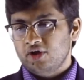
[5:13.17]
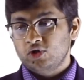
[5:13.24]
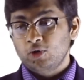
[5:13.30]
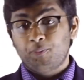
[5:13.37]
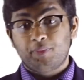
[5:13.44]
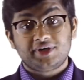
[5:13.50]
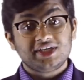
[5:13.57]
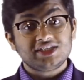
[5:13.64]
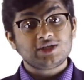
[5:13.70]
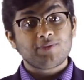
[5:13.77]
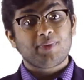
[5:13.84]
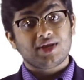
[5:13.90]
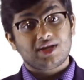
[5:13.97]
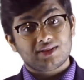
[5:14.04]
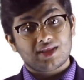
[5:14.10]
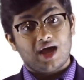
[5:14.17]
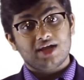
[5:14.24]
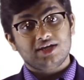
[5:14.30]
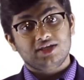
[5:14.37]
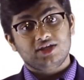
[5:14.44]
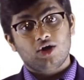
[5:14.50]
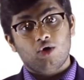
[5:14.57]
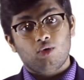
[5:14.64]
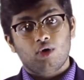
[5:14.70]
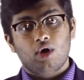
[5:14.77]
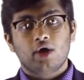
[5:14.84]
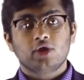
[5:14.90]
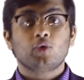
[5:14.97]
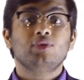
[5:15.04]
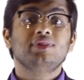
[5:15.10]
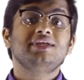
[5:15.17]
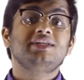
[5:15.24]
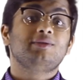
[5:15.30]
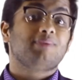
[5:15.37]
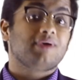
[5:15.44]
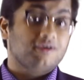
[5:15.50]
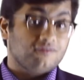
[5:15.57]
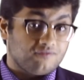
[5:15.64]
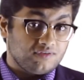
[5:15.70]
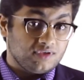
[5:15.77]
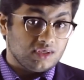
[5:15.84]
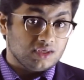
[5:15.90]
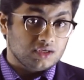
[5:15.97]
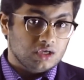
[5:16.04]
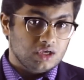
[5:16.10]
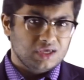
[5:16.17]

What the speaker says: To participate in the IDO, you will need to pay a fee,